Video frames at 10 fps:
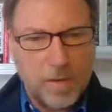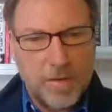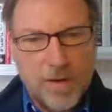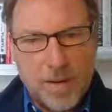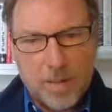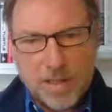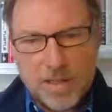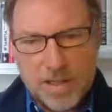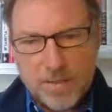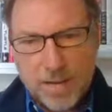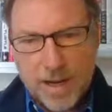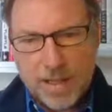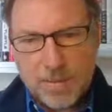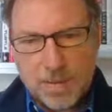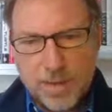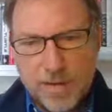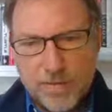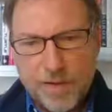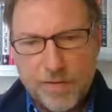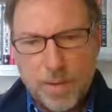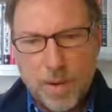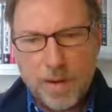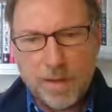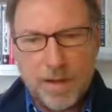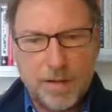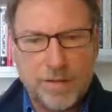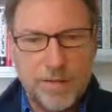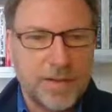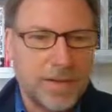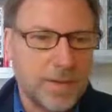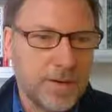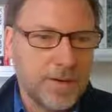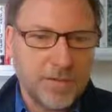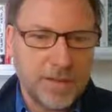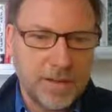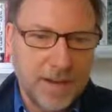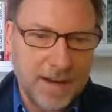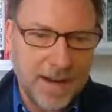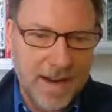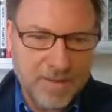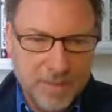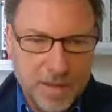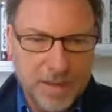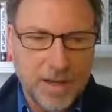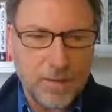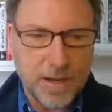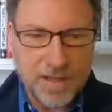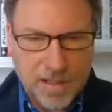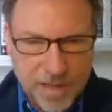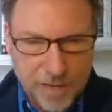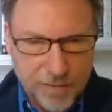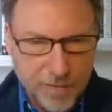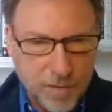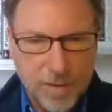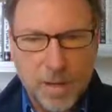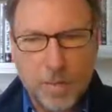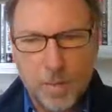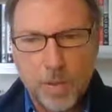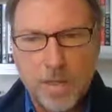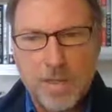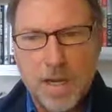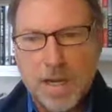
We're very much in this range between 51 and 53.50, and have been in that range now for a good couple of weeks.